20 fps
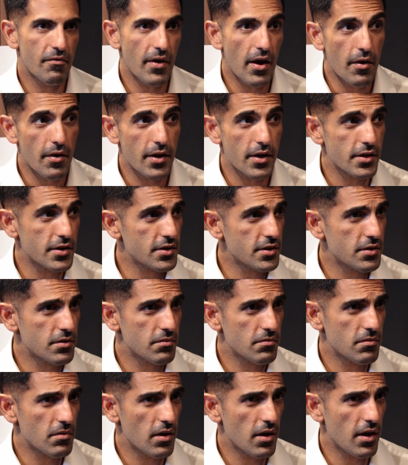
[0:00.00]
various
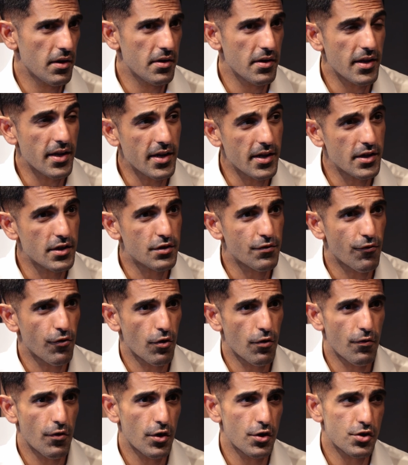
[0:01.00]
needs
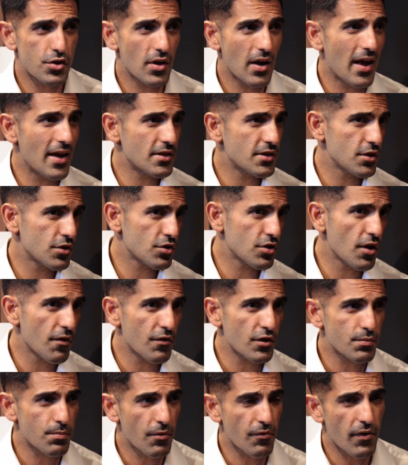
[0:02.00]
for virtual asset
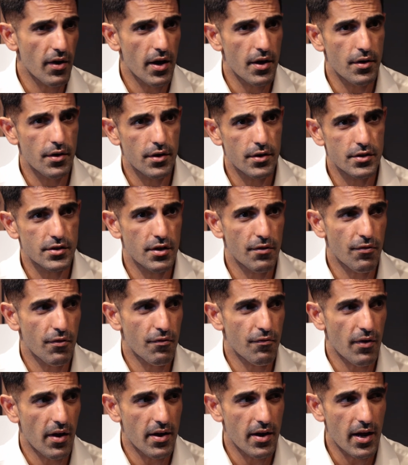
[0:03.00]
service providers,
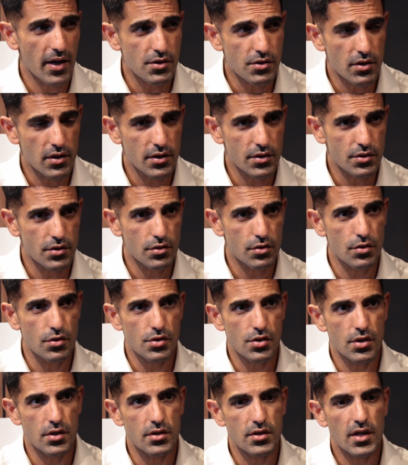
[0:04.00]
different financial
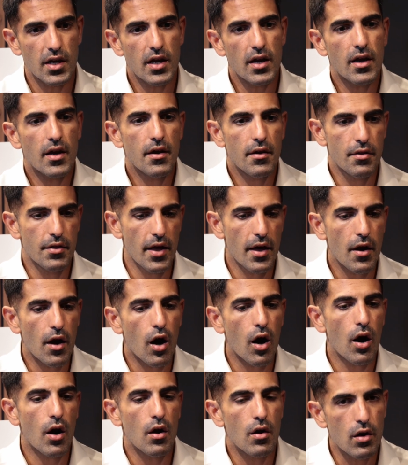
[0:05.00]
institutions that
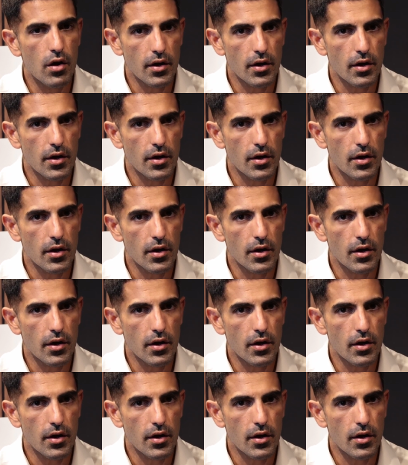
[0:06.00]
are